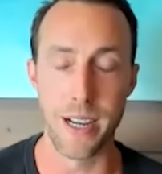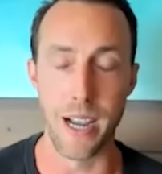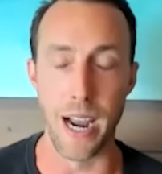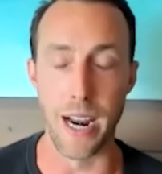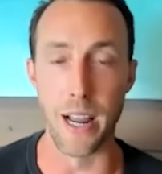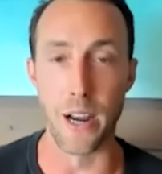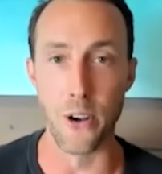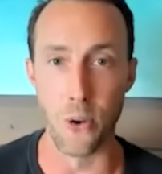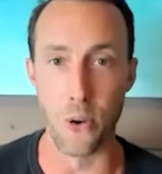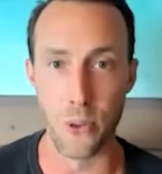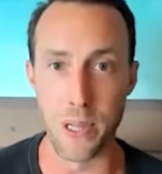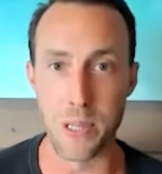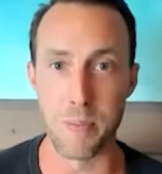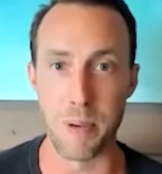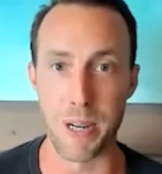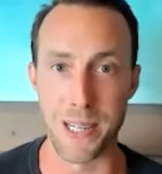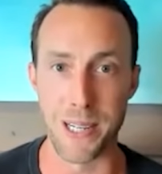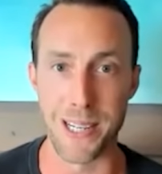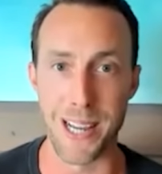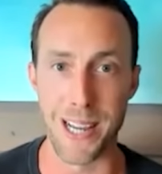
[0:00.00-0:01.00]
And I know this
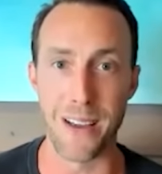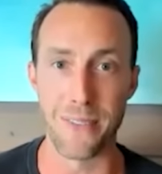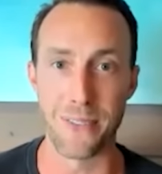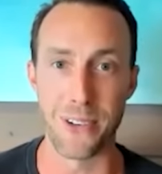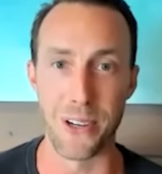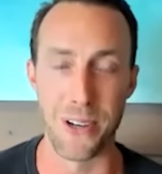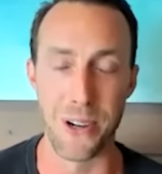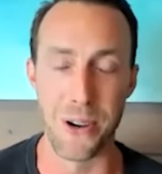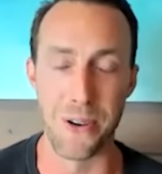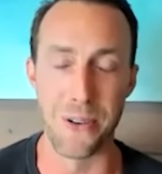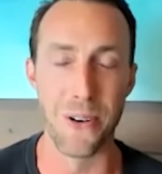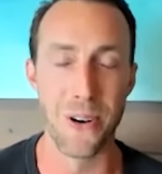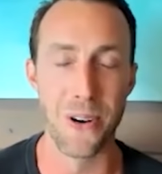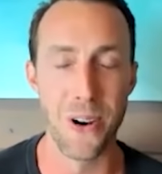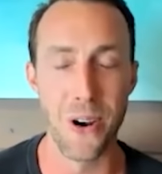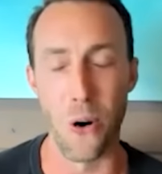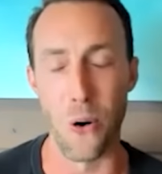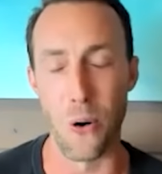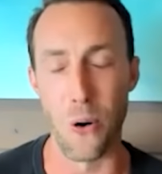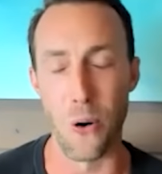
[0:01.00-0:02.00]
because I have to do,
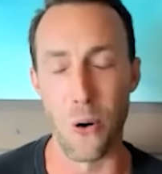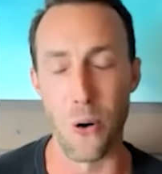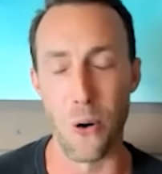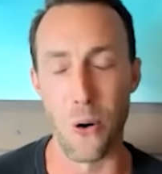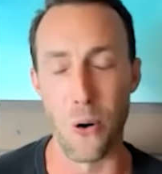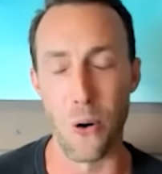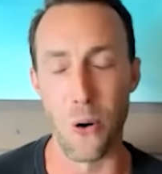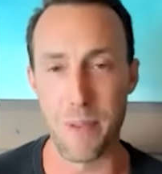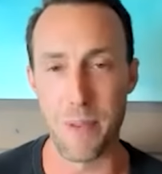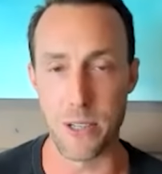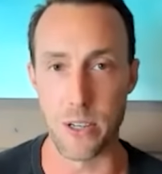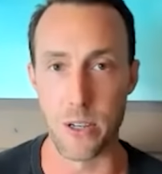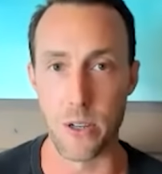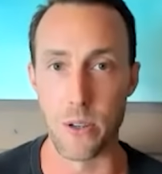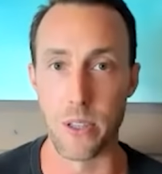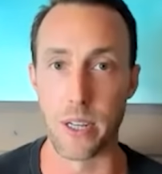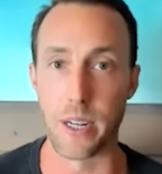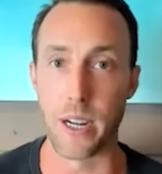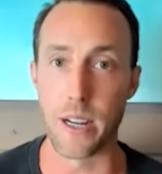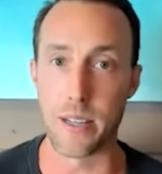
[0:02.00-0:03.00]
or my team has to do,
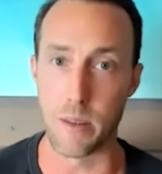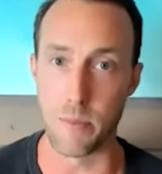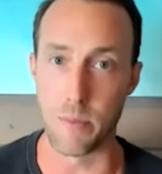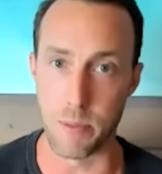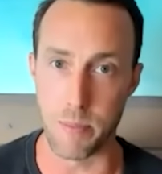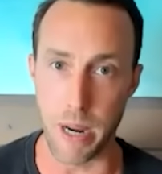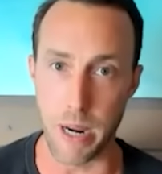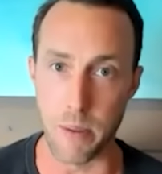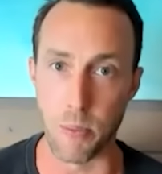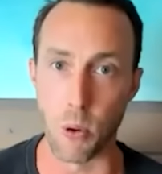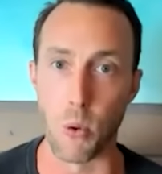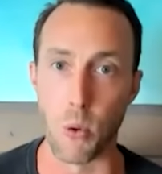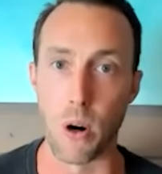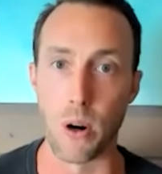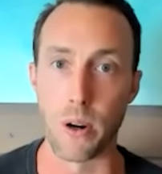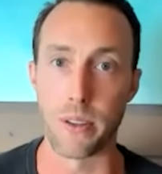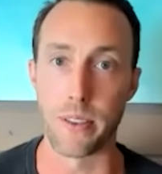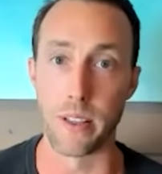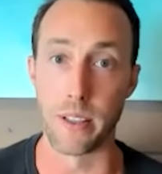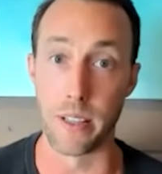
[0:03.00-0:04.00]
the customs
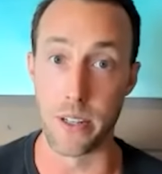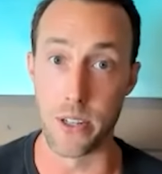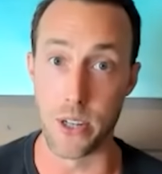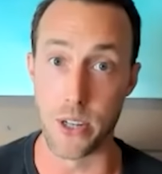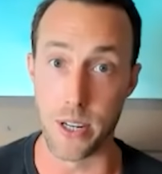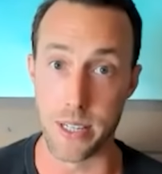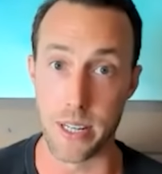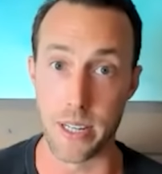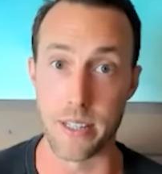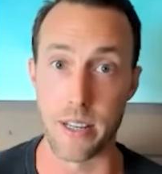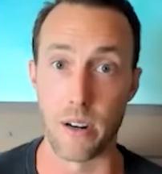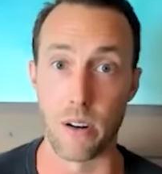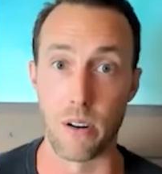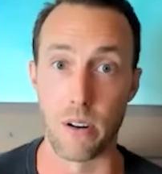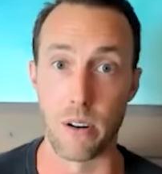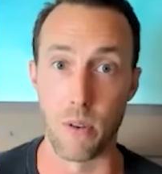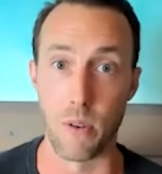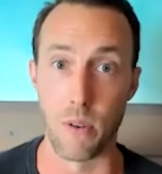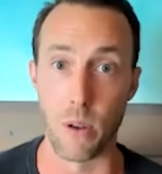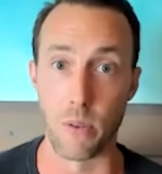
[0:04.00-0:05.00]
paperwork, the logistics that
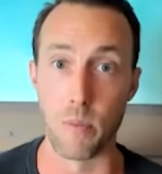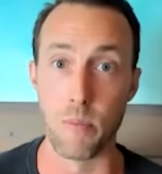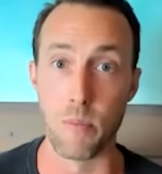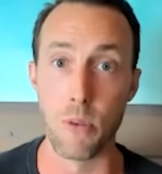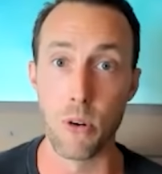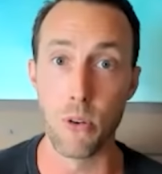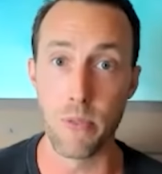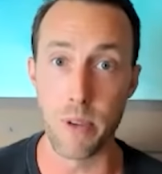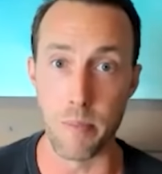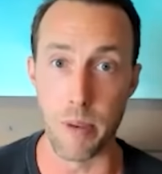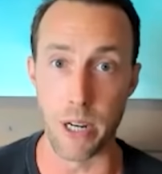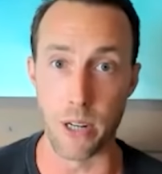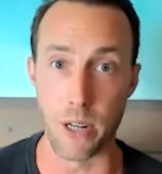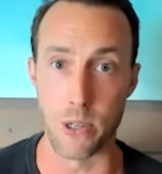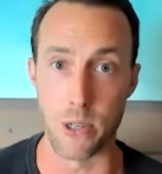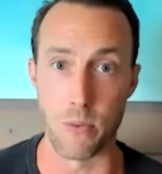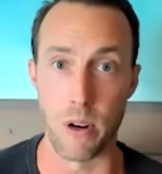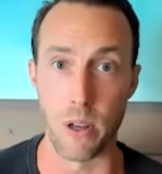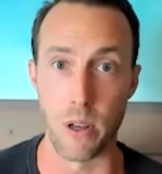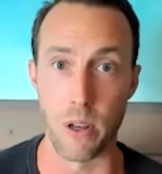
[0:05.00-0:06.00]
are involved in moving
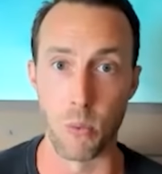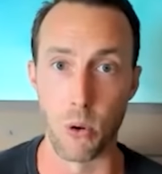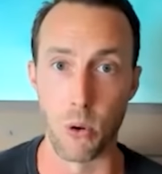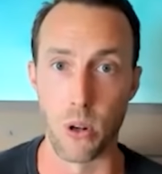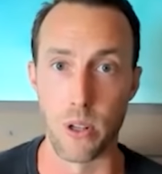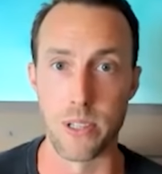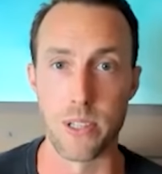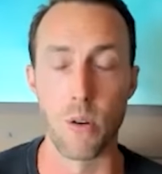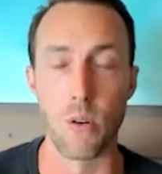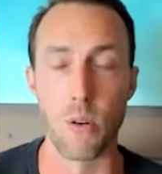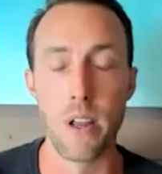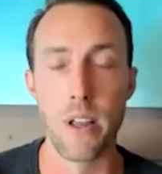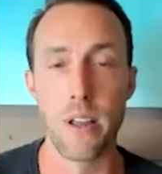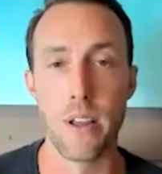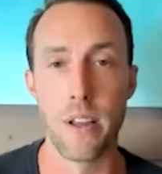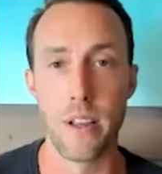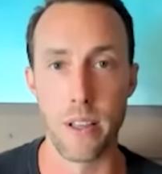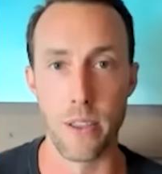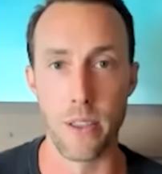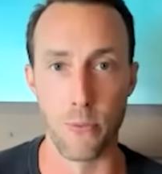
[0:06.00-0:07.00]
metals around the world. So
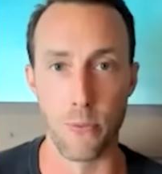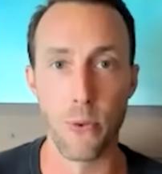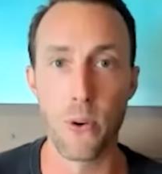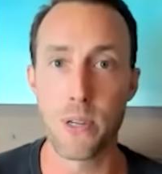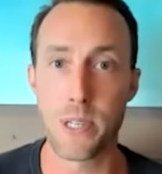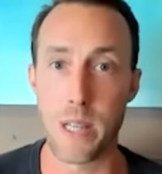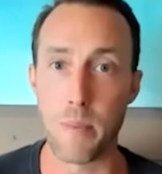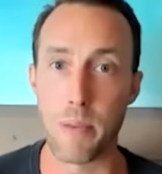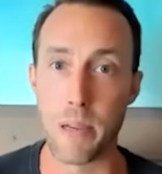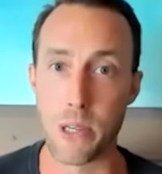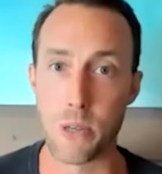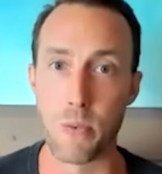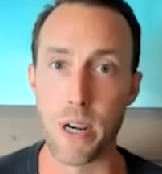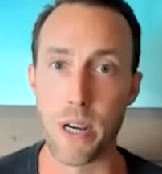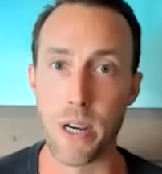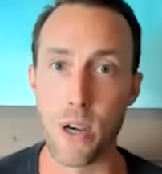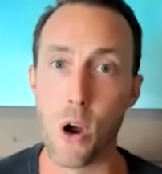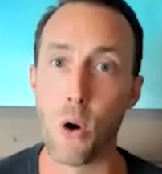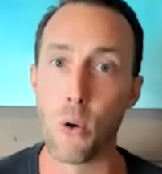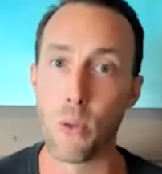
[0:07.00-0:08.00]
the first step is we
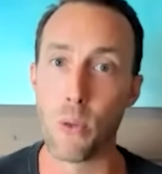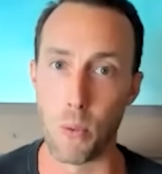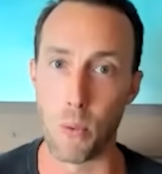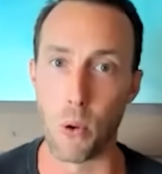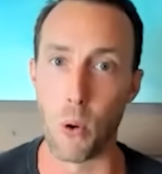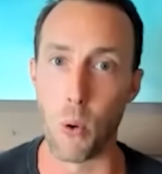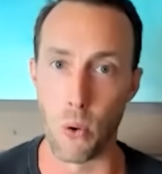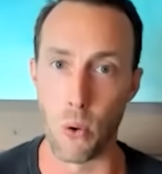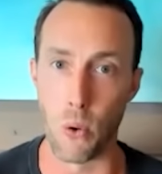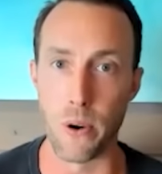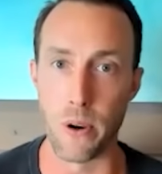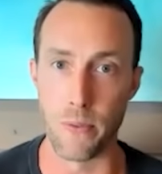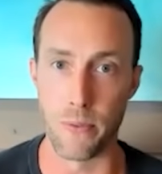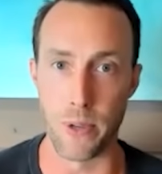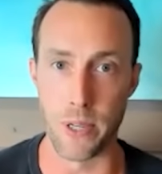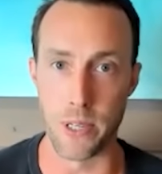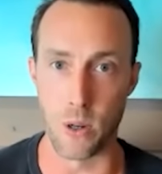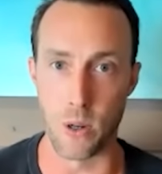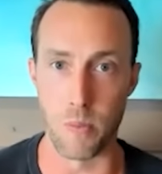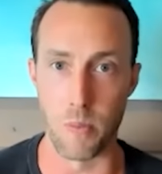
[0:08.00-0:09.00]
know that we're ordering
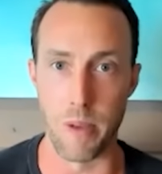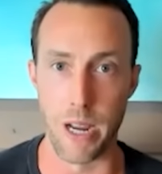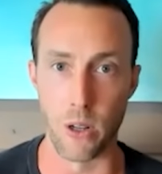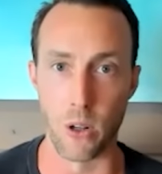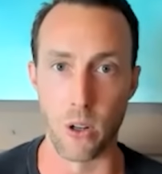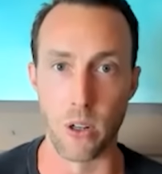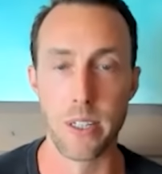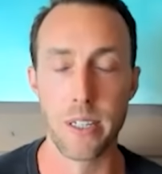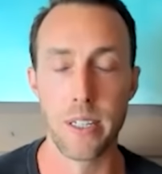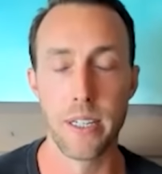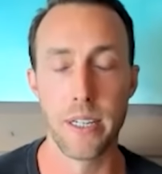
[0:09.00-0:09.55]
physical metal.